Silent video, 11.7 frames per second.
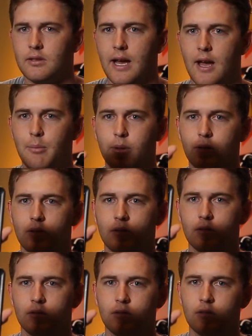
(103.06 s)
App?
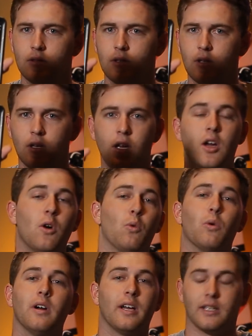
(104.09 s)

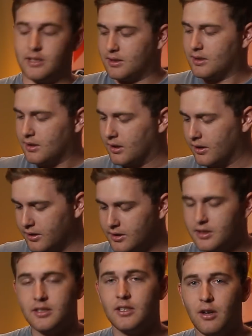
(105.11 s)
What?
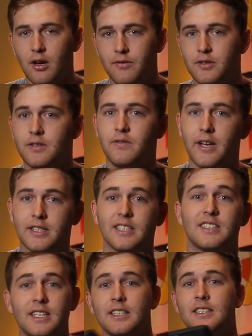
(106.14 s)
This is an After Effects.
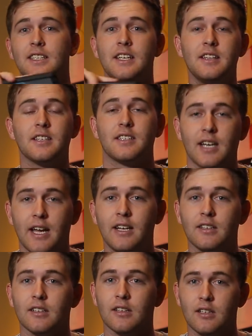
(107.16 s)
It says it in the
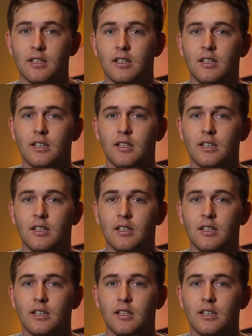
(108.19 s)
title.